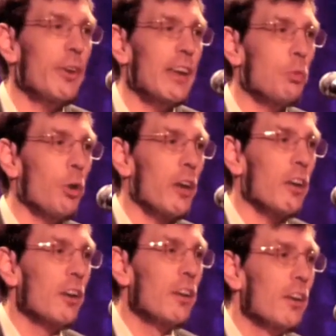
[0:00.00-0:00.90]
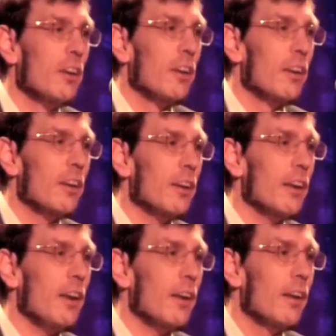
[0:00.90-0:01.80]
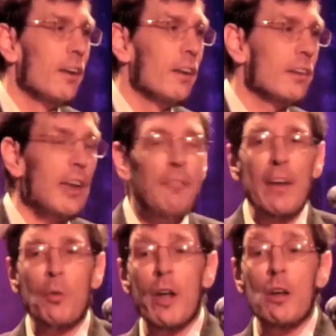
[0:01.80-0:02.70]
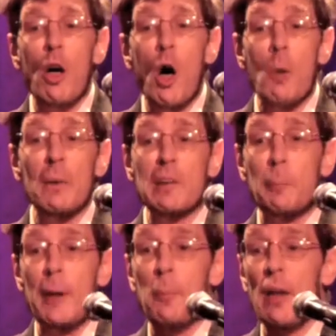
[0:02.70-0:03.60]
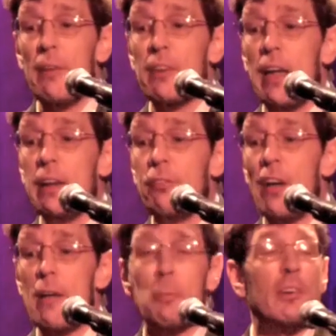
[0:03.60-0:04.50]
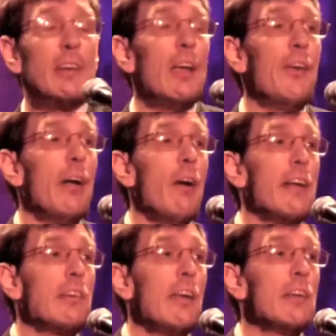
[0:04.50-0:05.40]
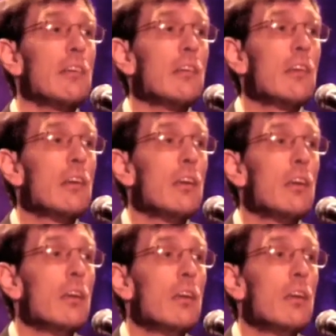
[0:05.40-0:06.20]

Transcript: you guys work. Stuff like, where do homeless people have 95% of their accidents? if